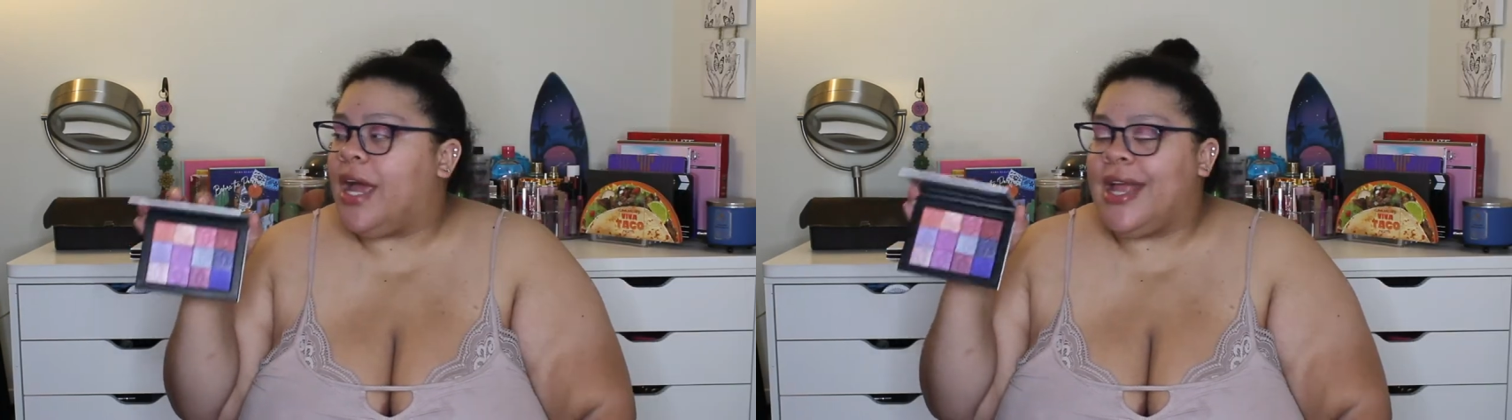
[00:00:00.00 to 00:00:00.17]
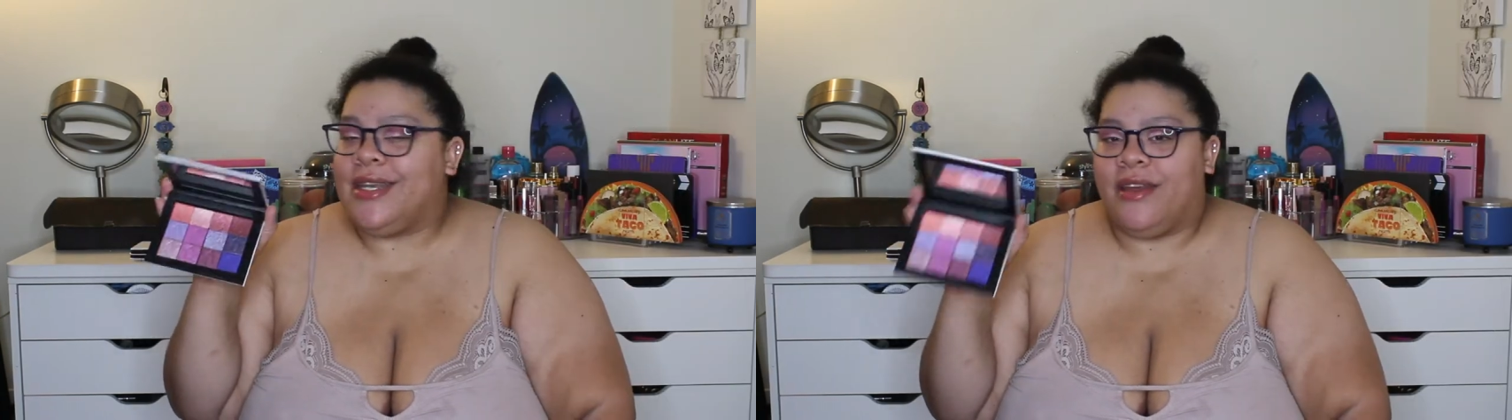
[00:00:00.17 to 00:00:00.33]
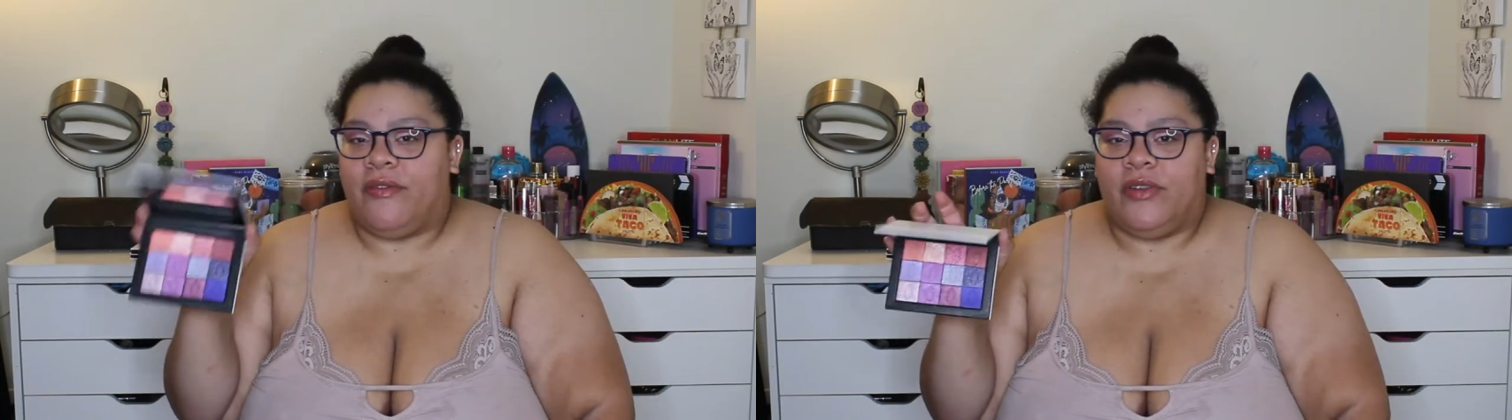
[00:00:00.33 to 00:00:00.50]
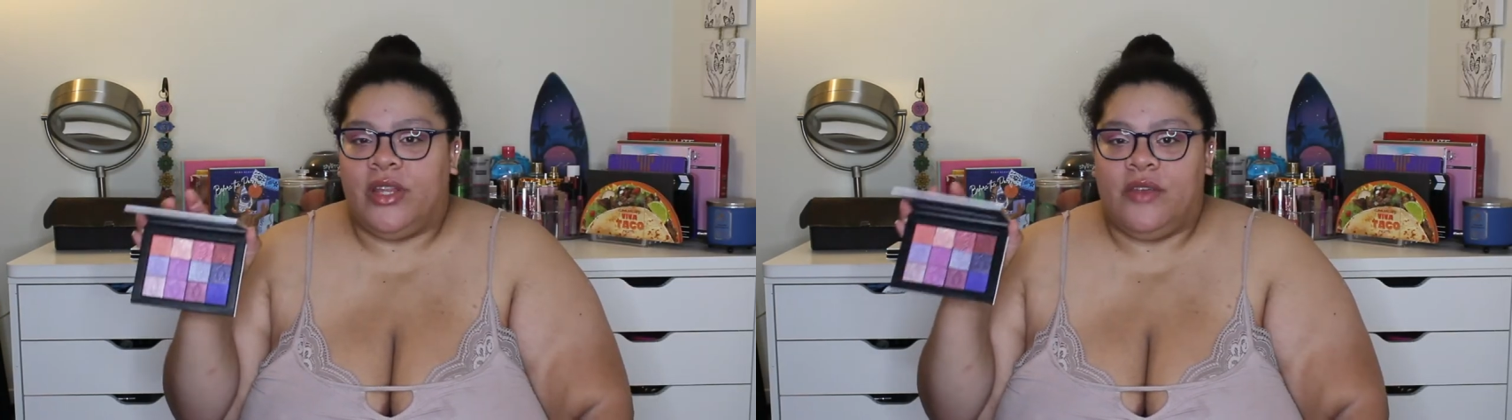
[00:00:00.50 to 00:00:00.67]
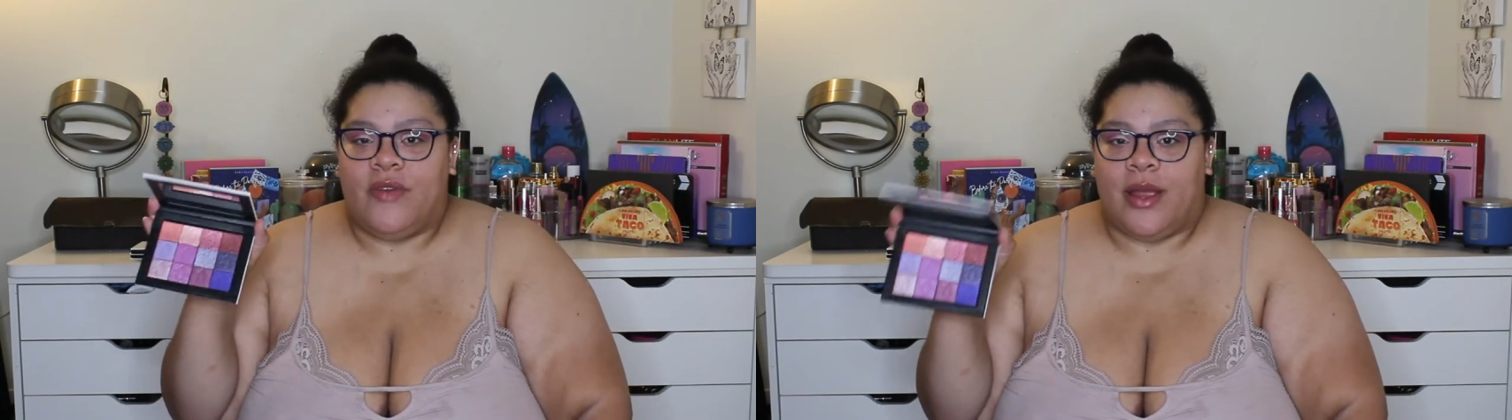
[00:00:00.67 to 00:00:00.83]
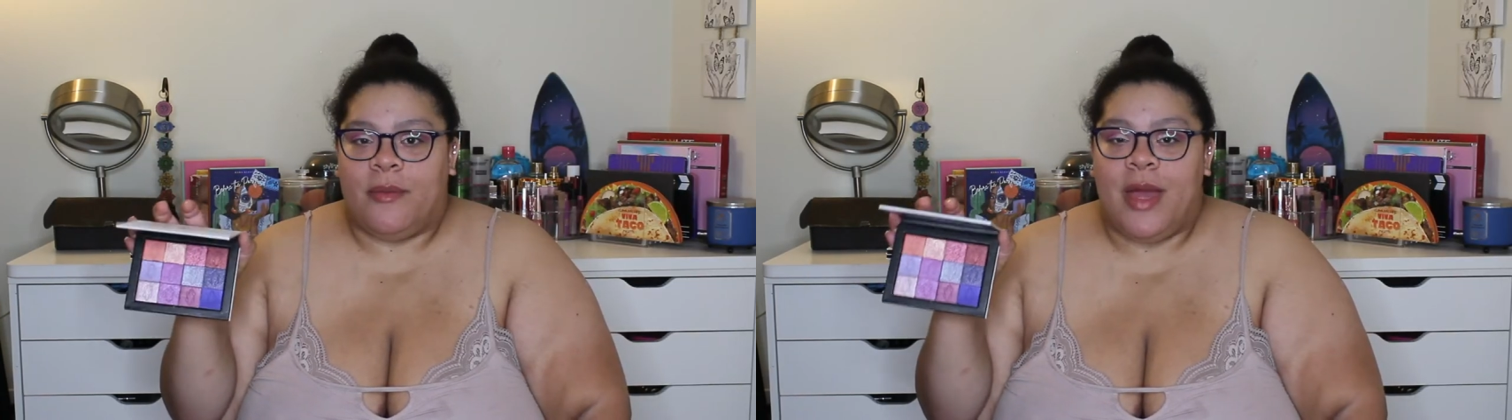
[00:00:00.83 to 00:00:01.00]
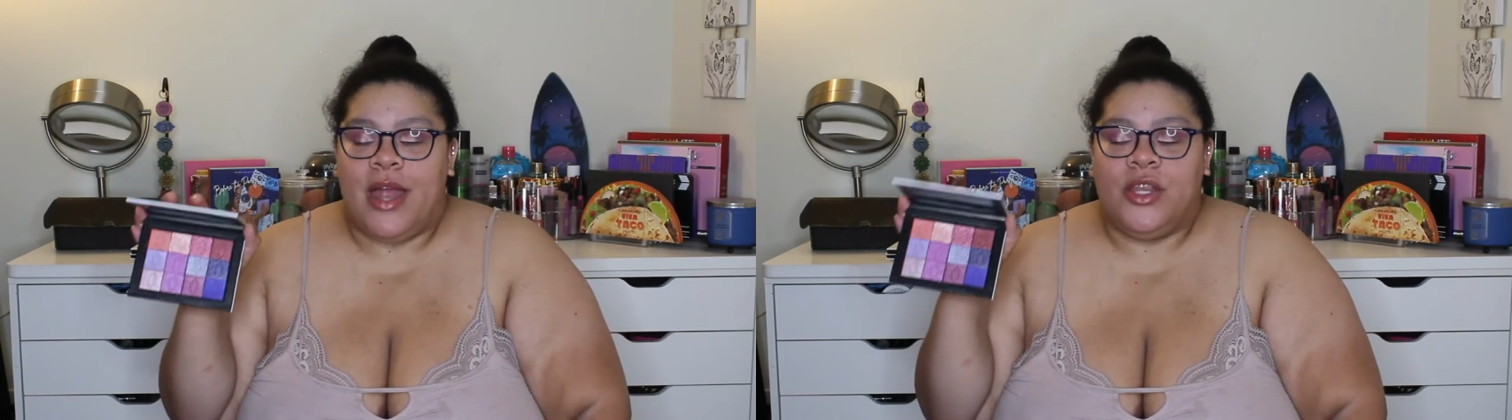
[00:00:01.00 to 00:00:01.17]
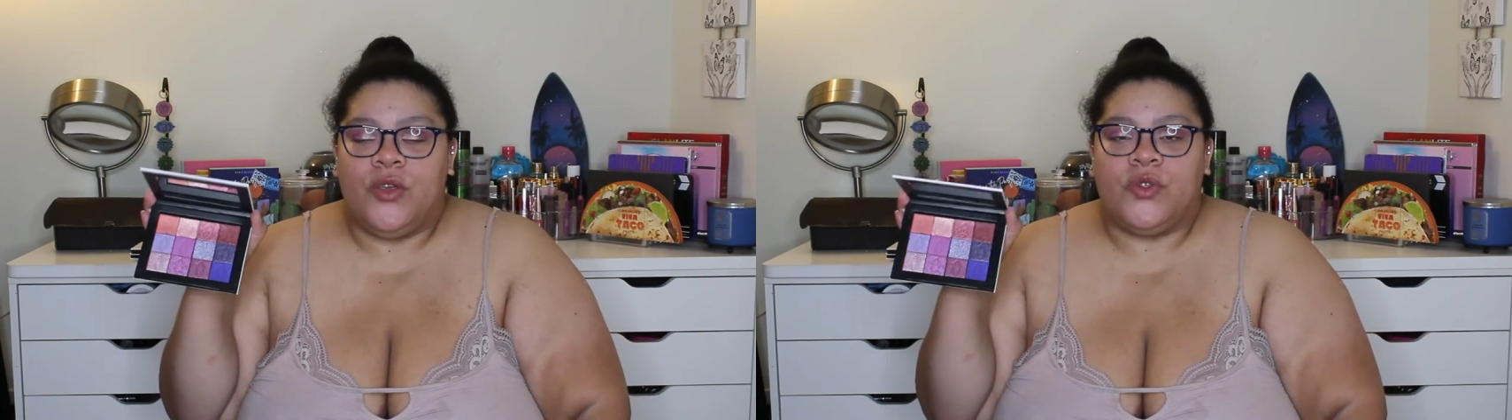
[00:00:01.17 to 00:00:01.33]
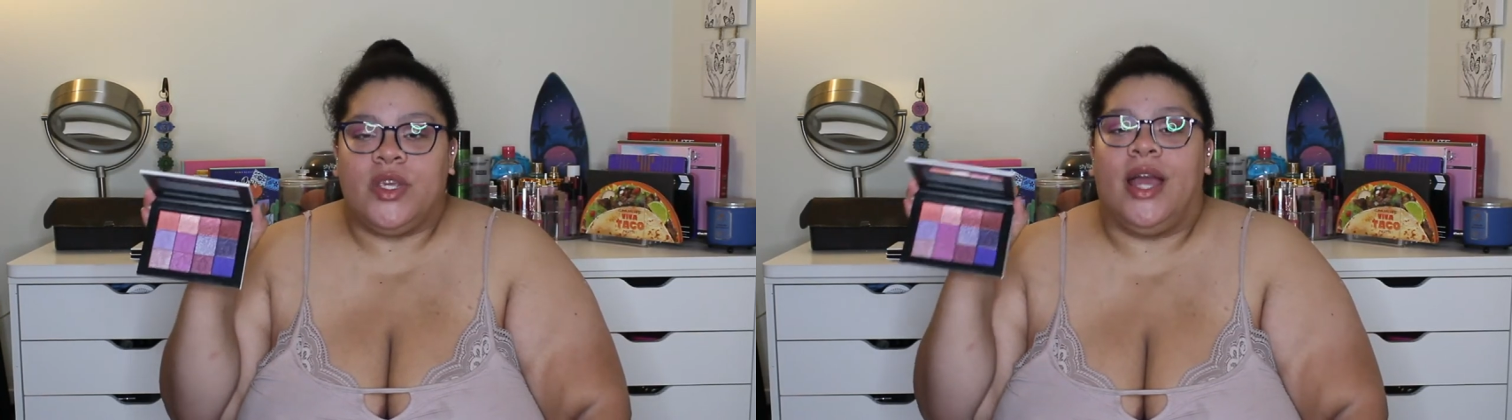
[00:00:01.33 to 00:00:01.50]
I definitely recommend
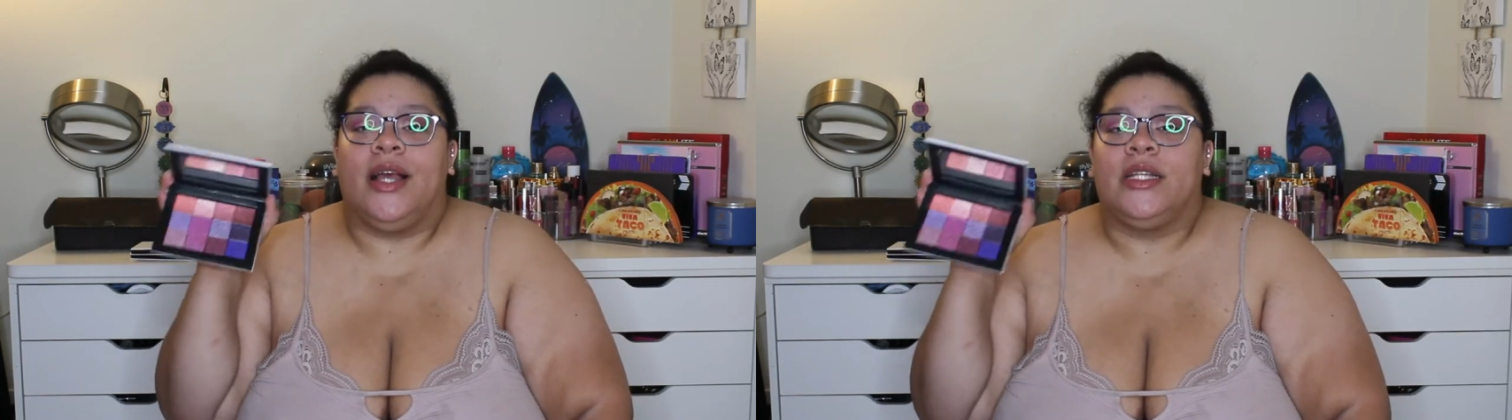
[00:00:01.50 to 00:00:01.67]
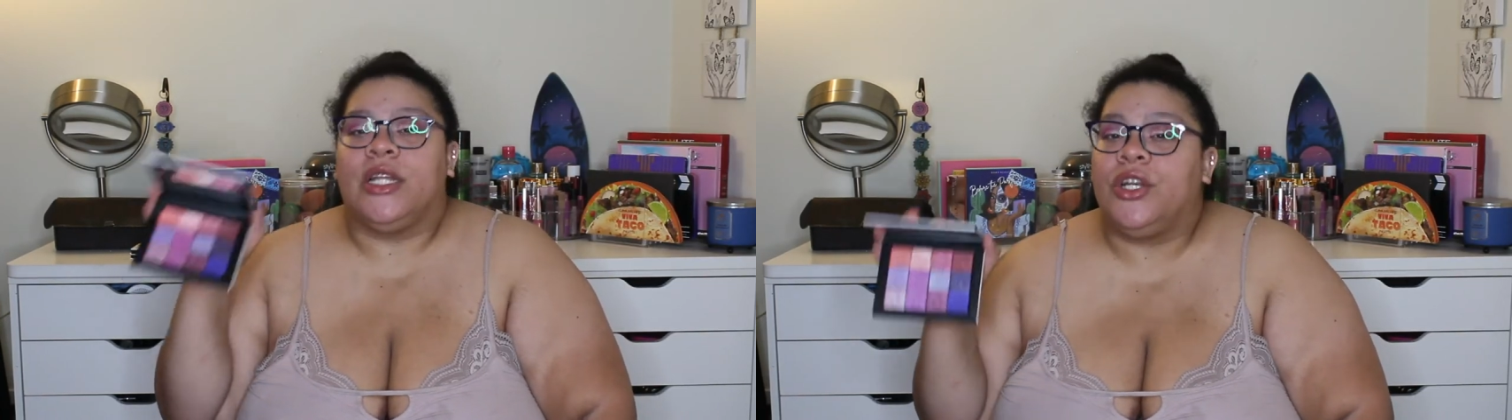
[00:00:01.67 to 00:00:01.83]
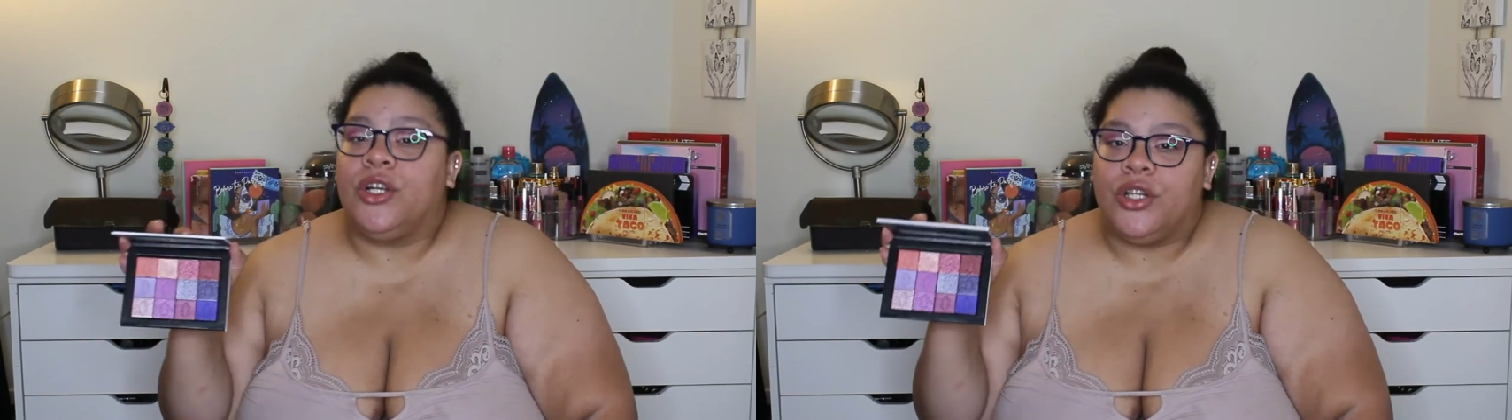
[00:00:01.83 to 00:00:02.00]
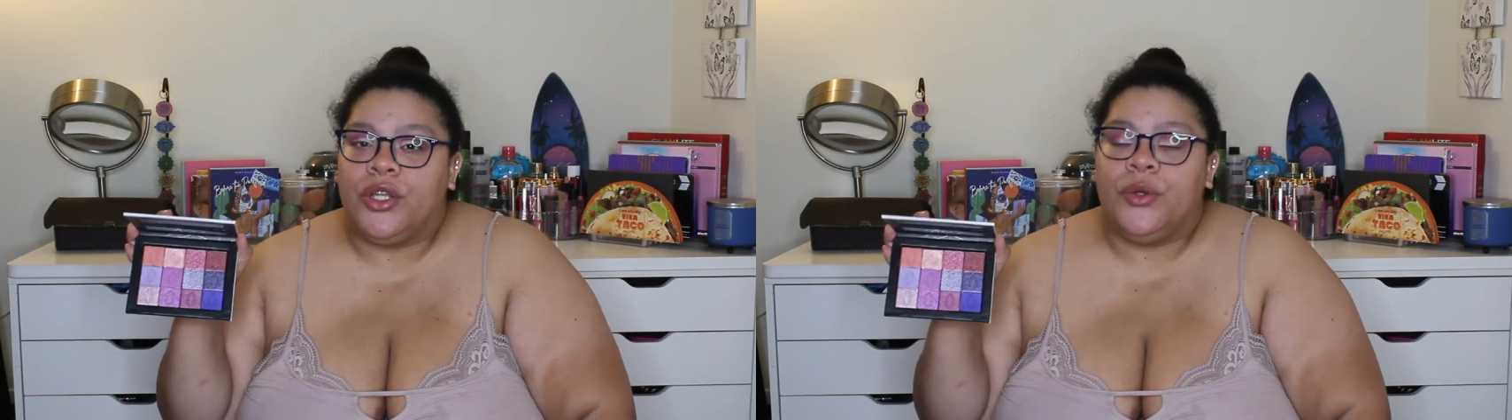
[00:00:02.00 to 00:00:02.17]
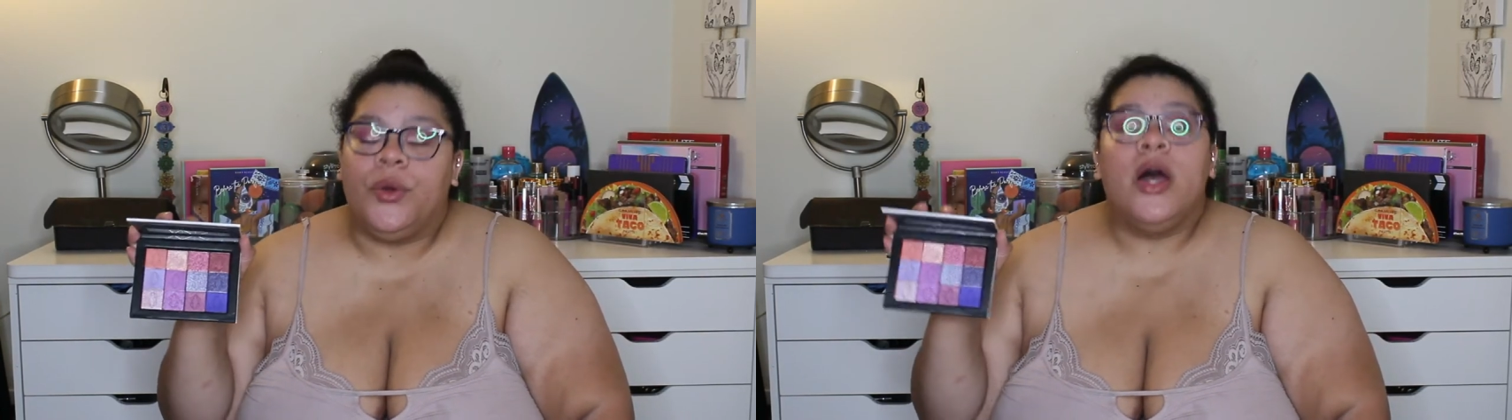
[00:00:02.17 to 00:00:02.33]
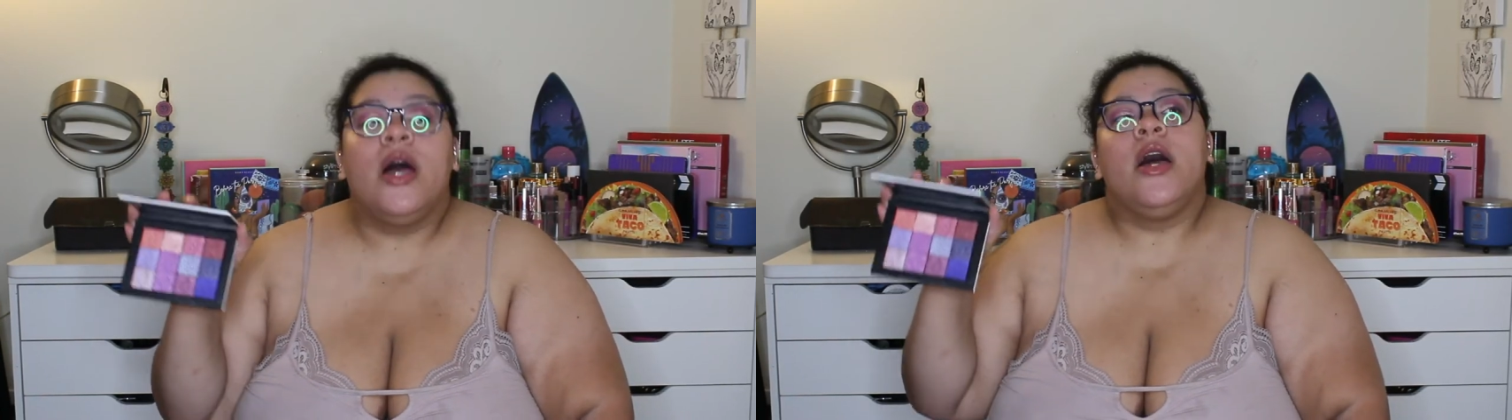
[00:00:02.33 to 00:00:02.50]
using a glitter glue,